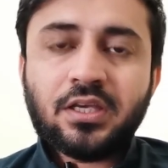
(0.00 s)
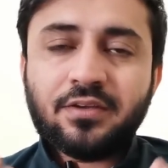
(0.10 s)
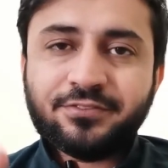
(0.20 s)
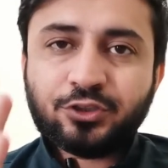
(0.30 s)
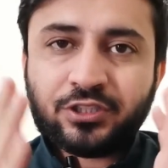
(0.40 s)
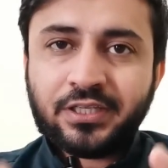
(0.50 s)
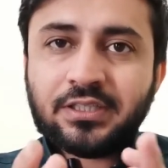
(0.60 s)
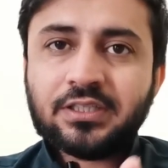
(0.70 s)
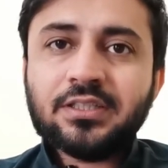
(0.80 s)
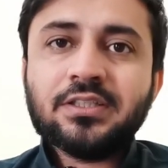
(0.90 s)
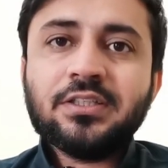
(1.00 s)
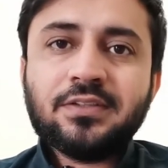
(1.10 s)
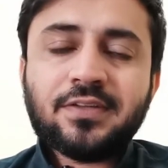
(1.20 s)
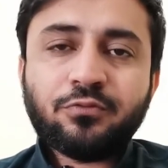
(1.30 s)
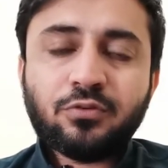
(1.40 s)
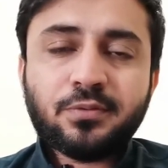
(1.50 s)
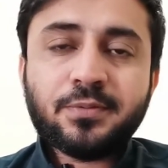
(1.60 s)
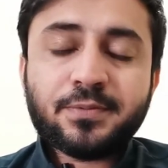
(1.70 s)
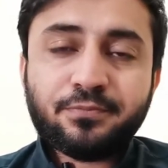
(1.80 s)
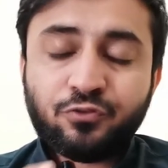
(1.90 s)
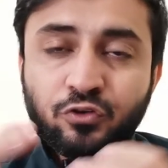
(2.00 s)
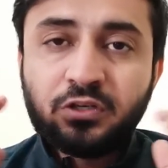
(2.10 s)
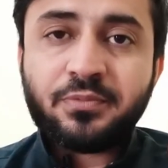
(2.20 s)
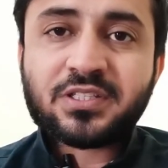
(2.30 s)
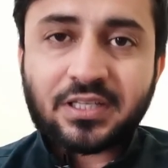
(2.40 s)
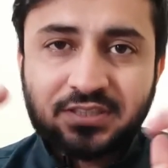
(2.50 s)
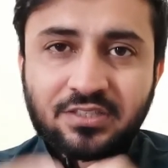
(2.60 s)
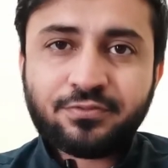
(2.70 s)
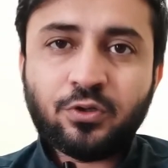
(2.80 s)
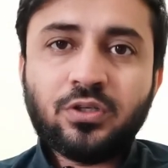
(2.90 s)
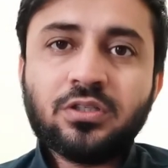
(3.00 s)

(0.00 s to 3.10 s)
If we think that we will be successful,